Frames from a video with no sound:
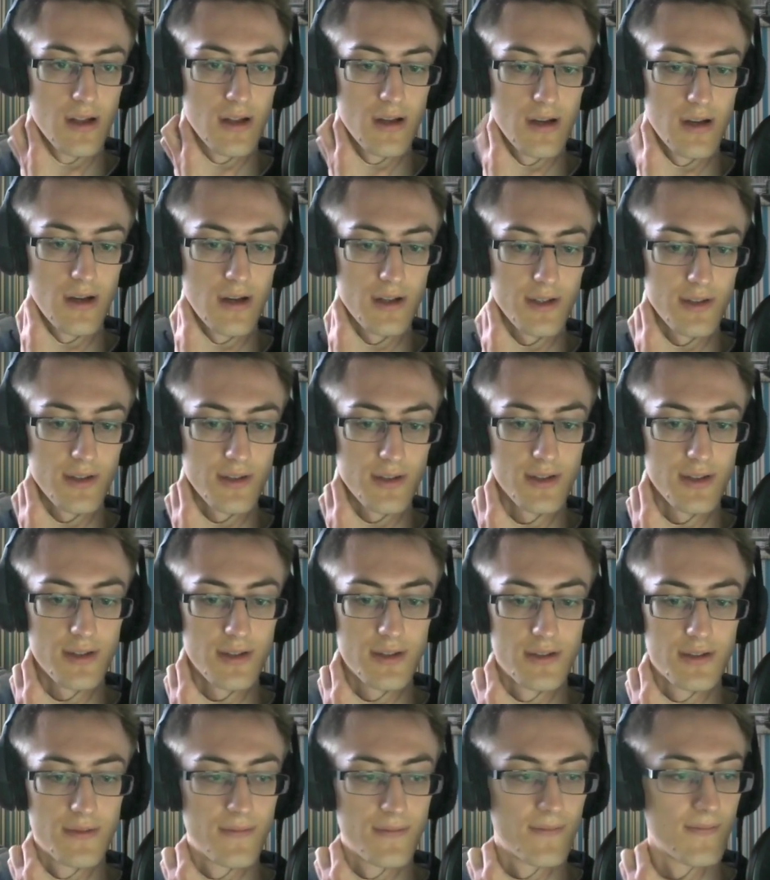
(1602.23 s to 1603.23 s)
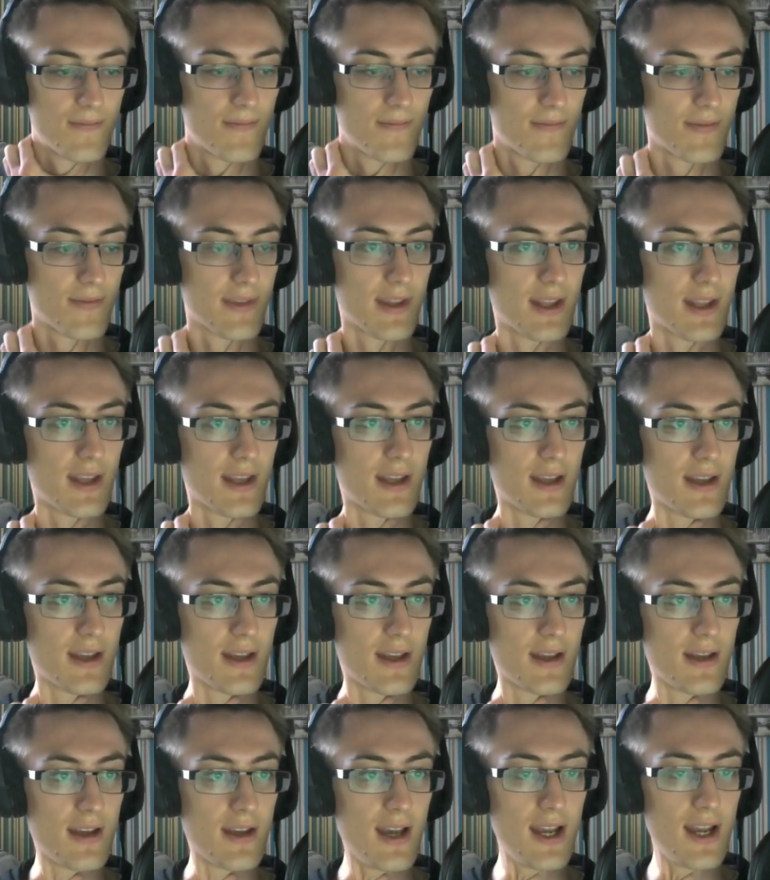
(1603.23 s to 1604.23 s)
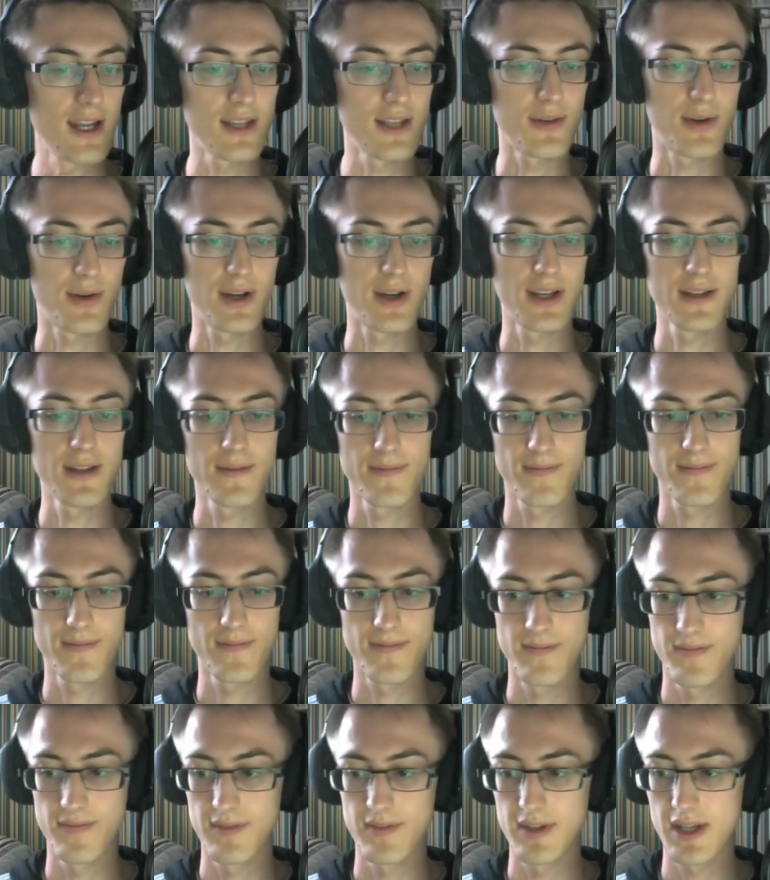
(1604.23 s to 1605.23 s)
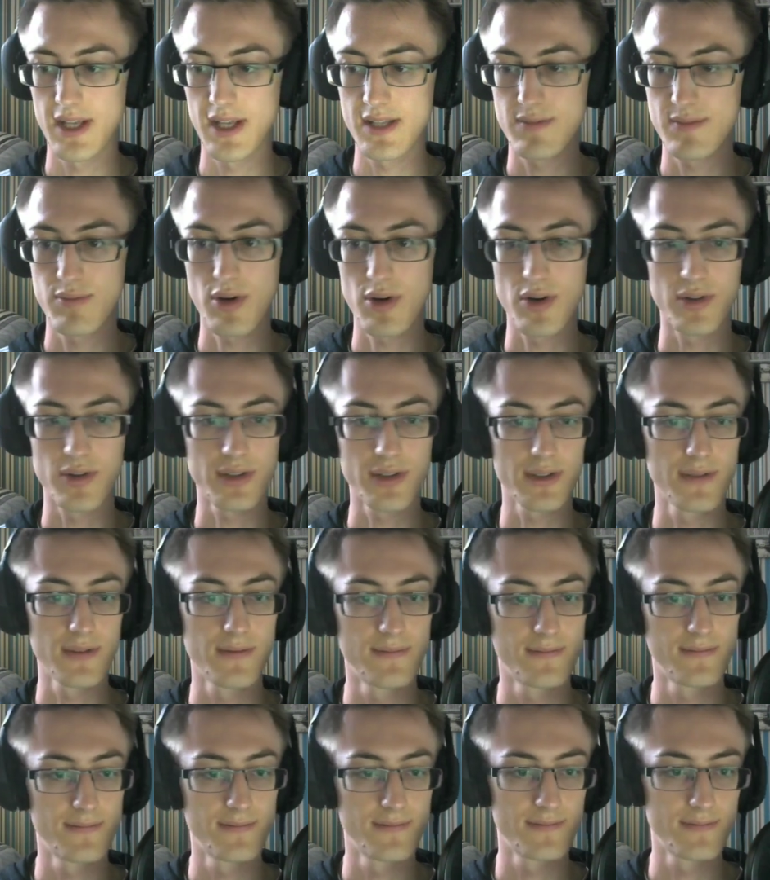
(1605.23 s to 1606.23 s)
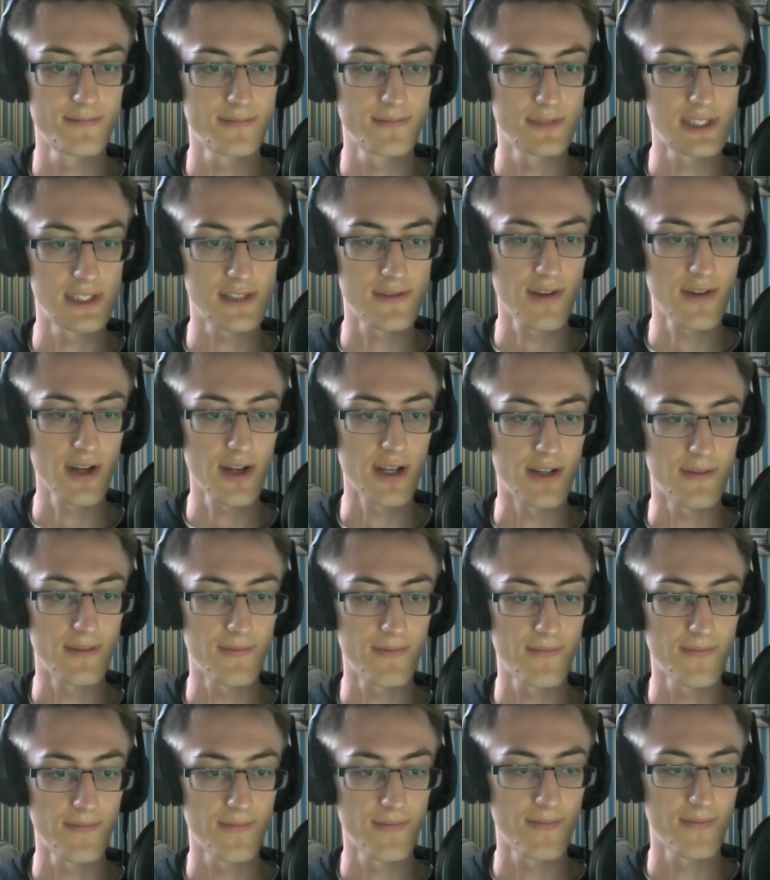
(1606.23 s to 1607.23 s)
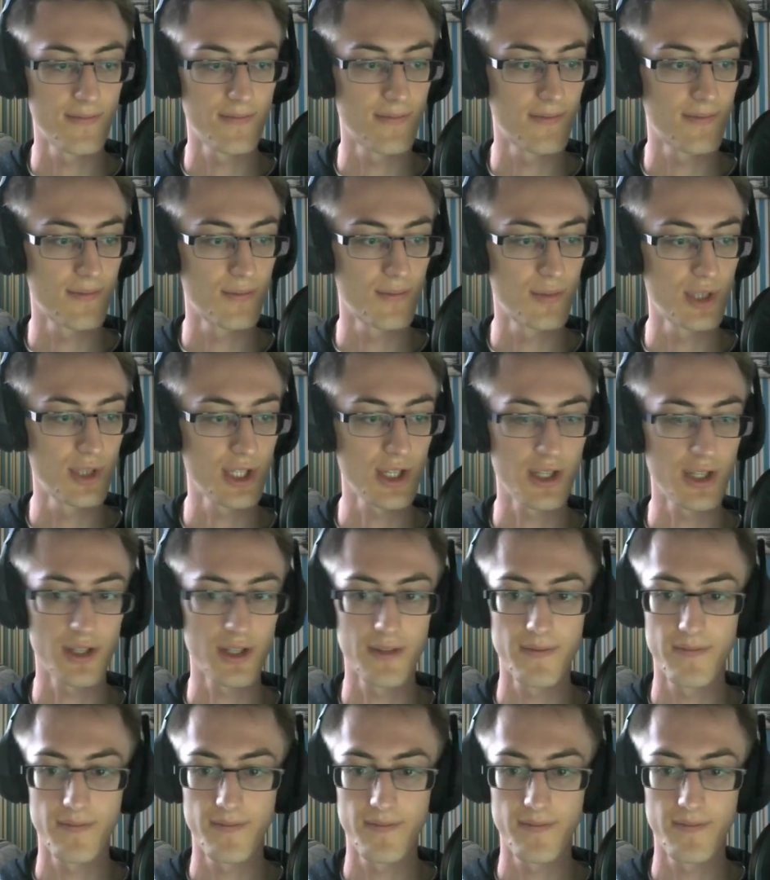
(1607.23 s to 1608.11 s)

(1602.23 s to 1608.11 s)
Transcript: I don't know. Anyway, it's broke. That's fine. We're good.